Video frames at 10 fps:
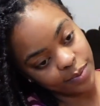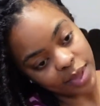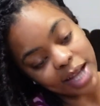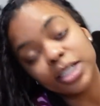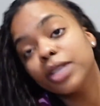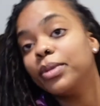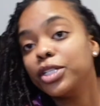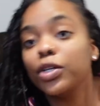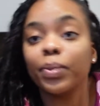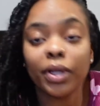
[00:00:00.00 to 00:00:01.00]
that took me
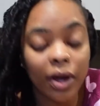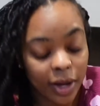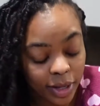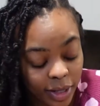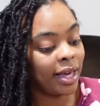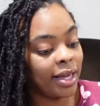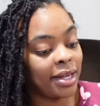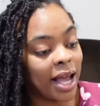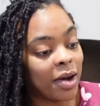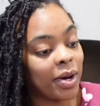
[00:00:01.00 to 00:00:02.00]
super long.
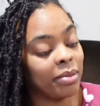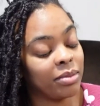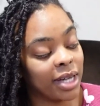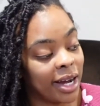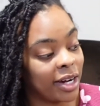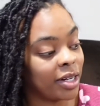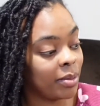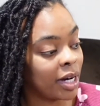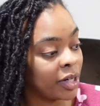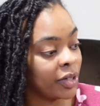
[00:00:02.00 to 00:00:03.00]
Now I'm tired, I'm
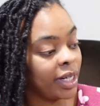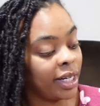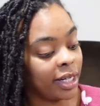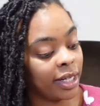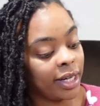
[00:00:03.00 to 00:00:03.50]
hungry,